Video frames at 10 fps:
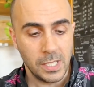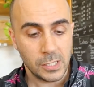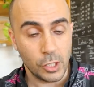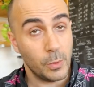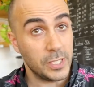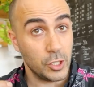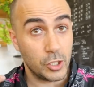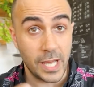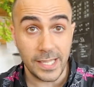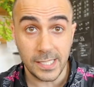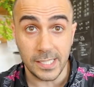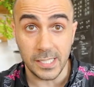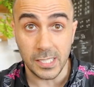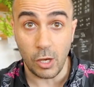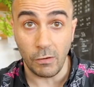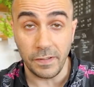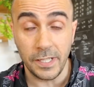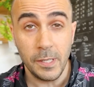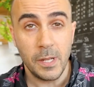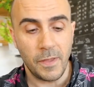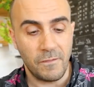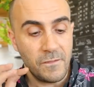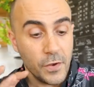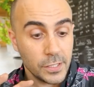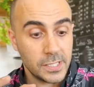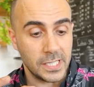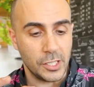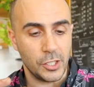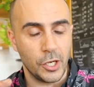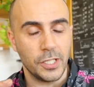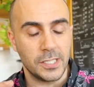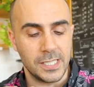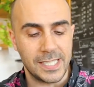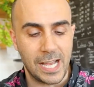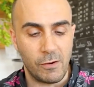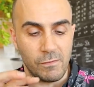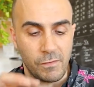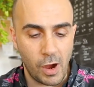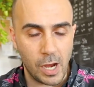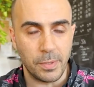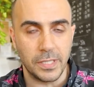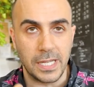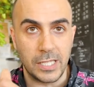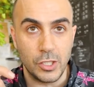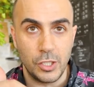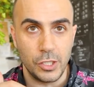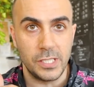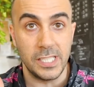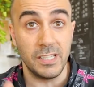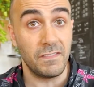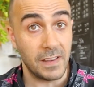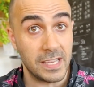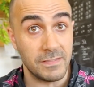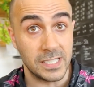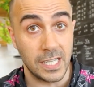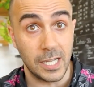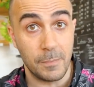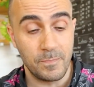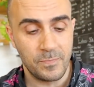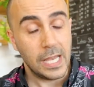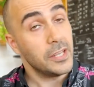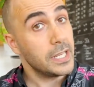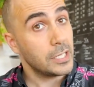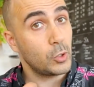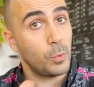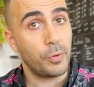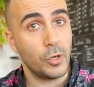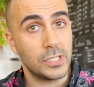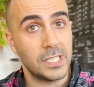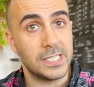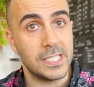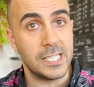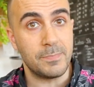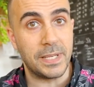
So when you taste this coffee, the first thing you notice is how vibrant and juicy the flavors are. And the natural process is